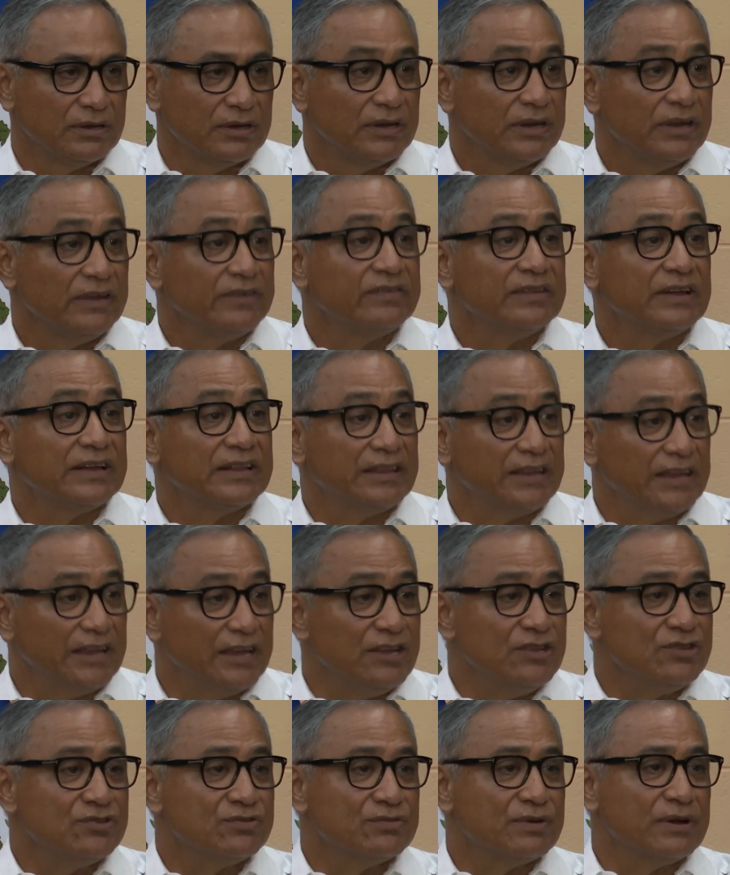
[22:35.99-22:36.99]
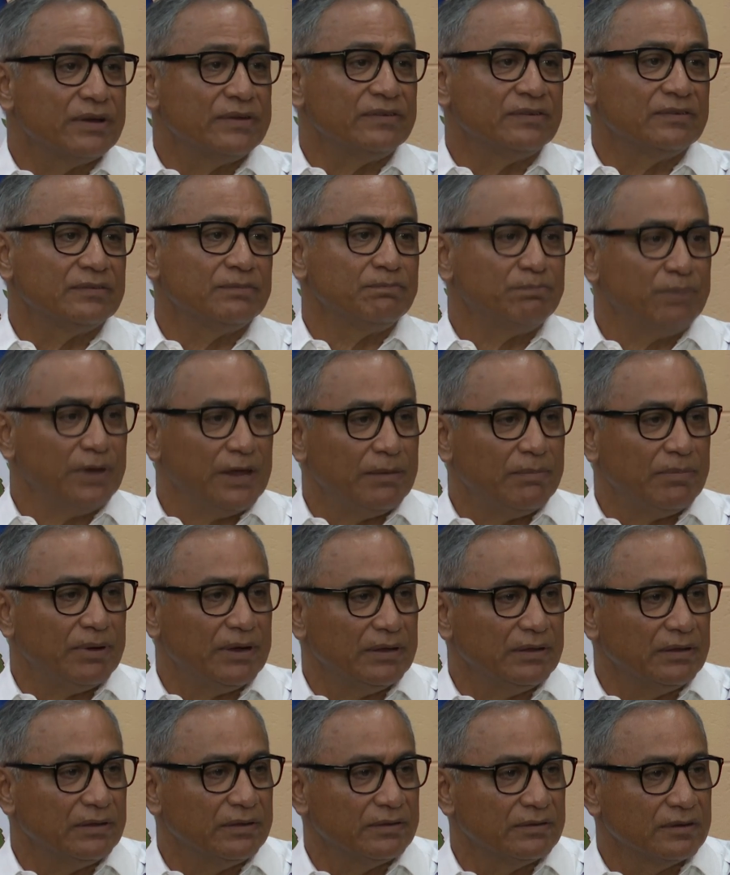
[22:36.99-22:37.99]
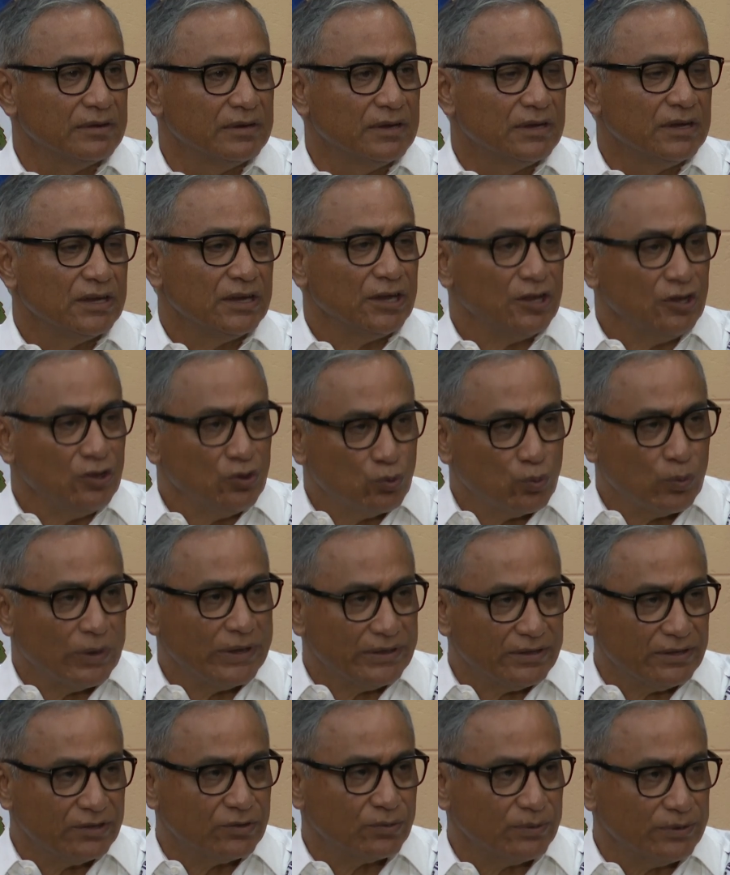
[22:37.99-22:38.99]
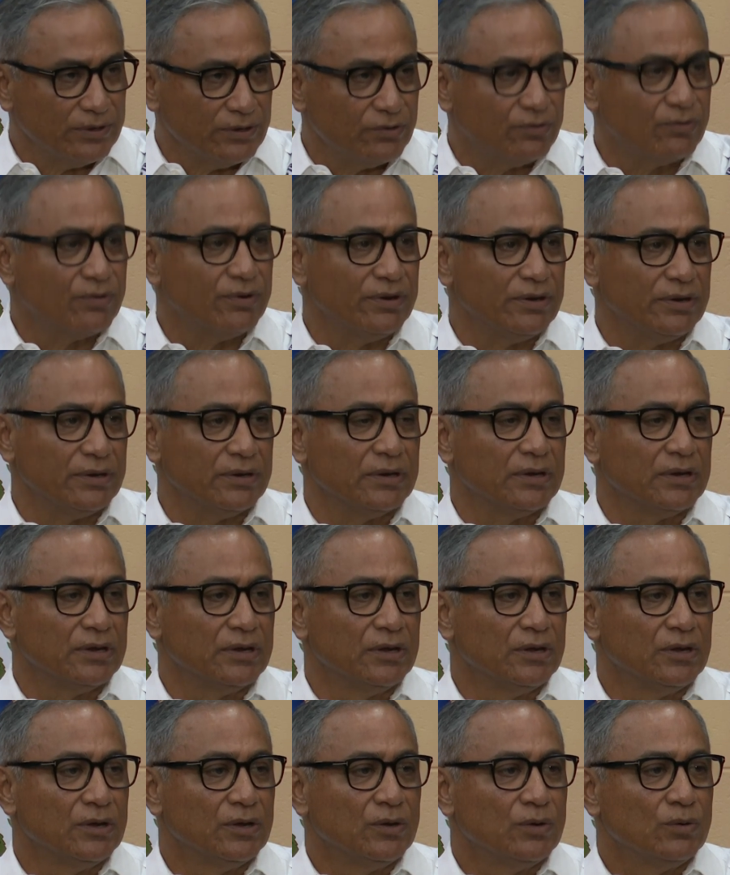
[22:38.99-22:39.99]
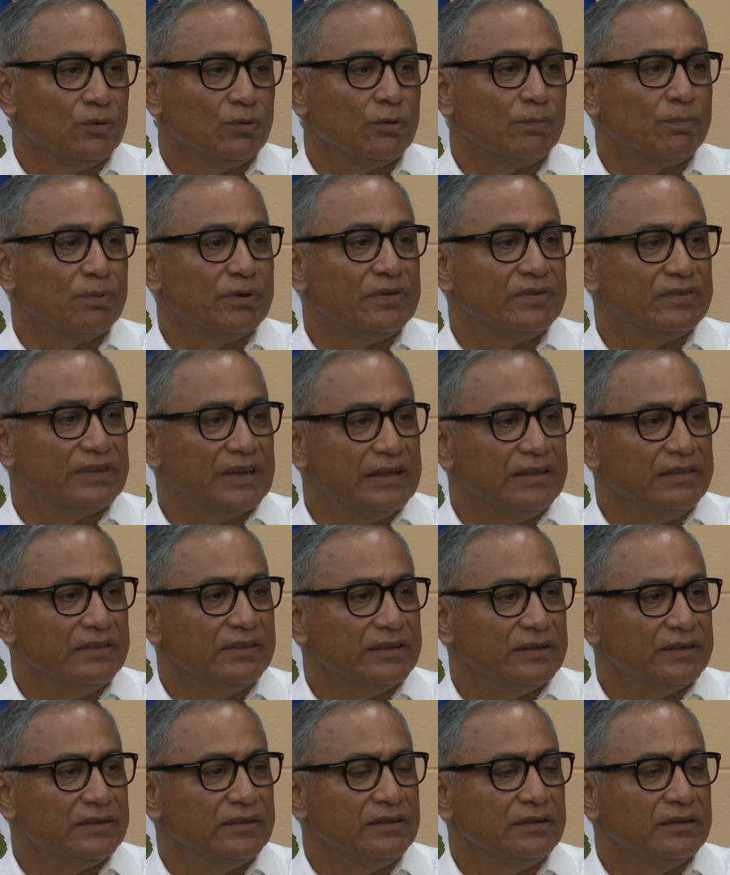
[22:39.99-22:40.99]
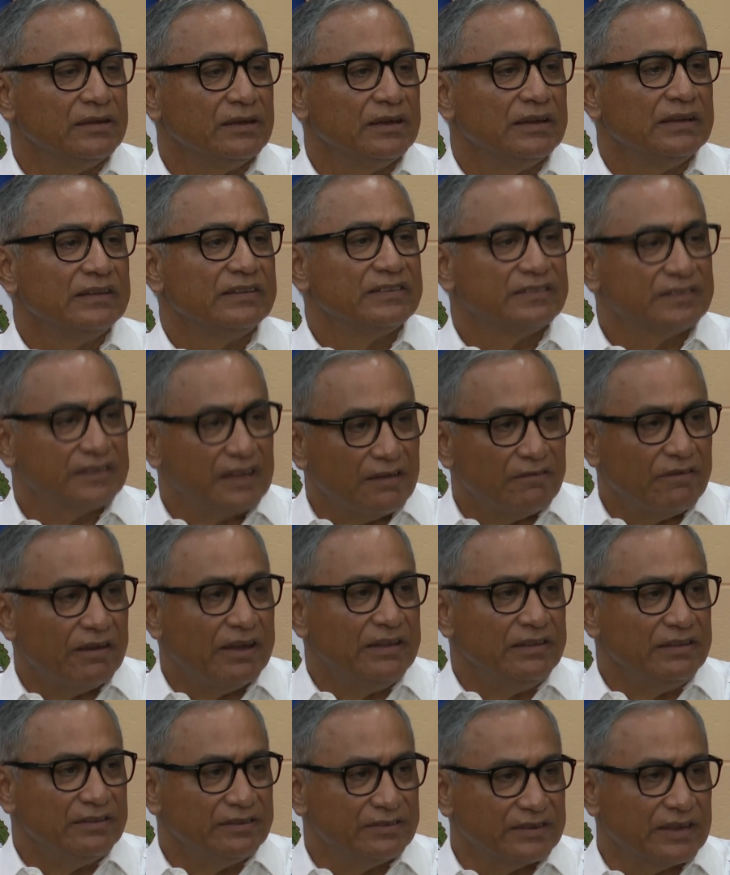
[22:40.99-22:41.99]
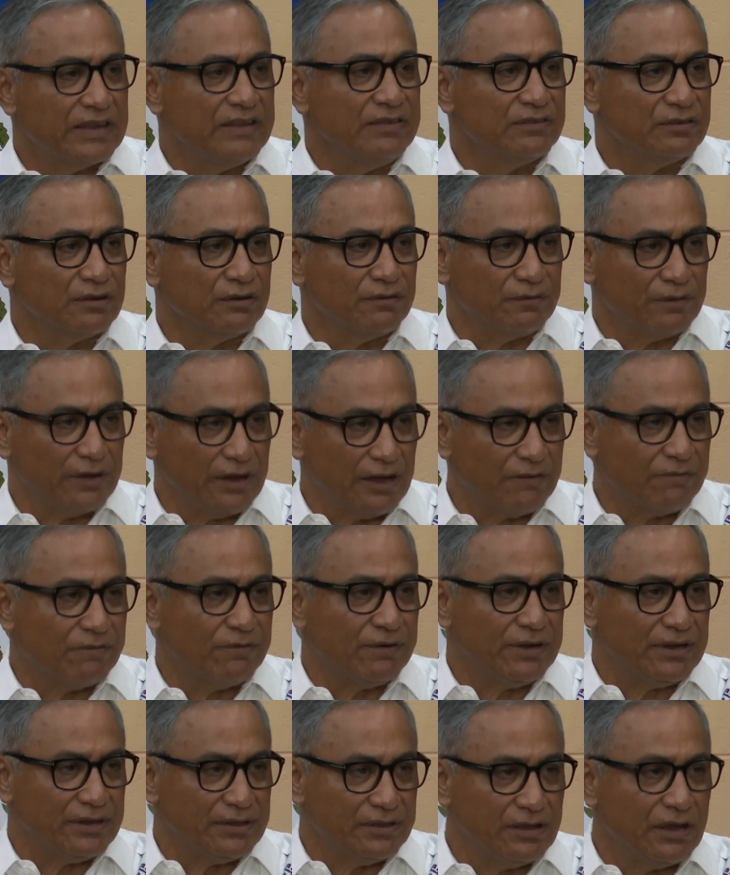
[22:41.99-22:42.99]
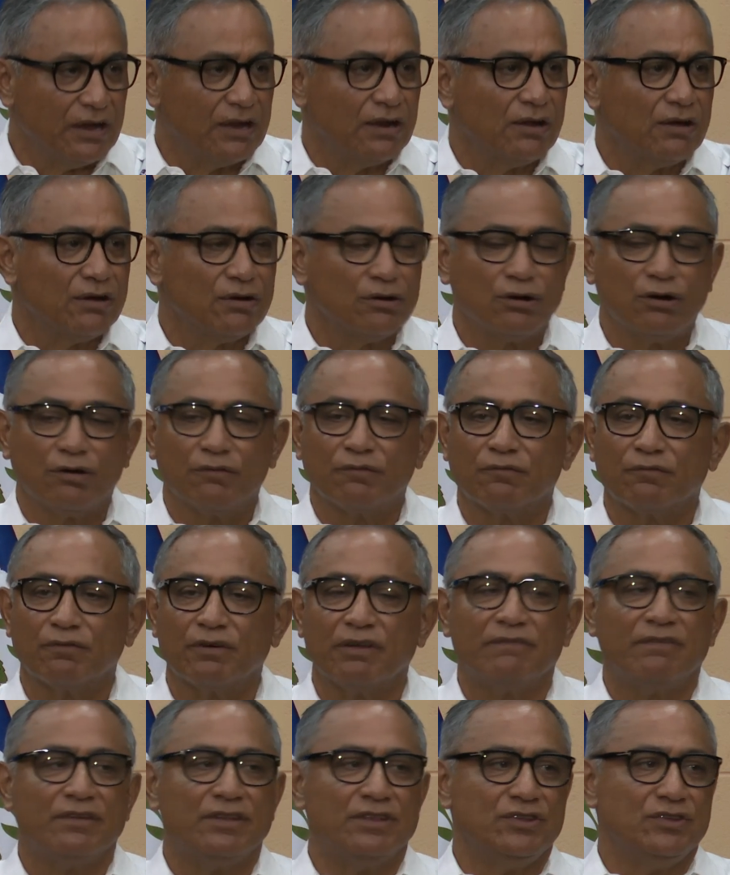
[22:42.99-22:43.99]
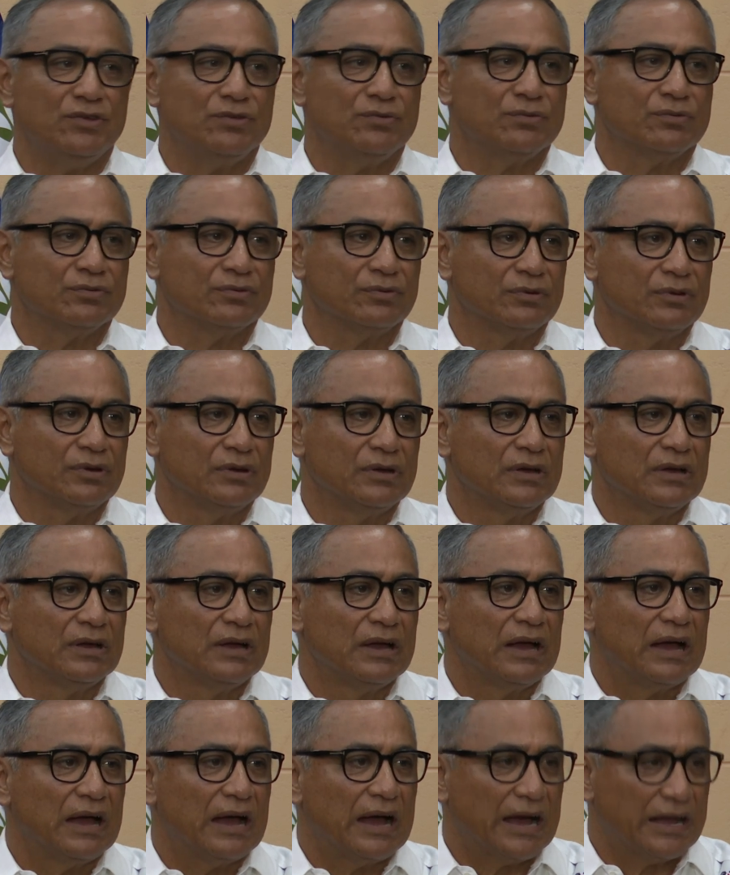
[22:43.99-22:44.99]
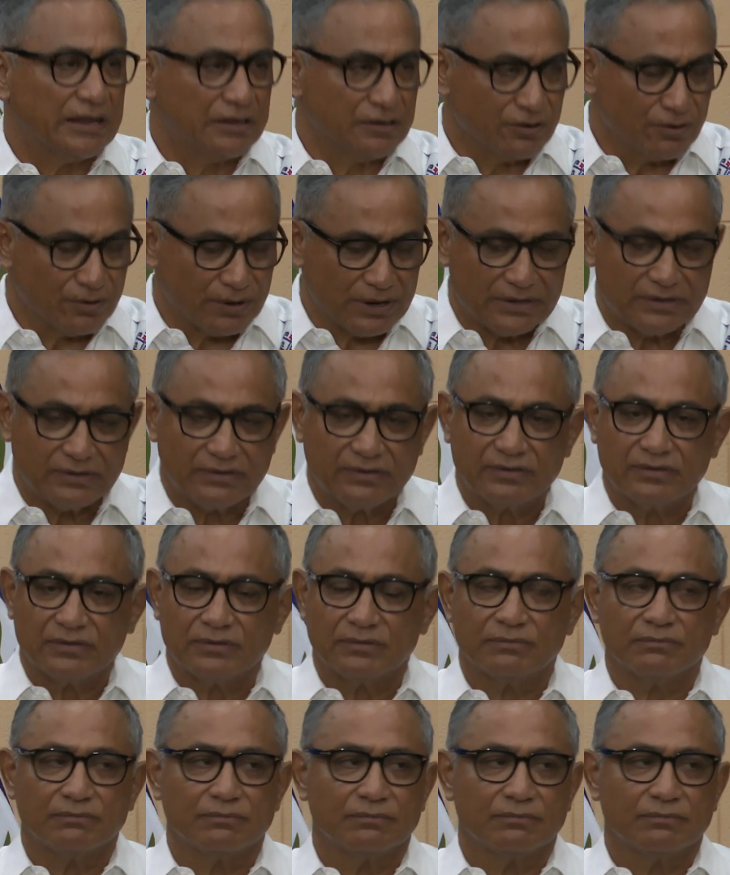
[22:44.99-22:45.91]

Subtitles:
is that interest payment in 2023 represented 7 cents of every dollar of revenue and grants.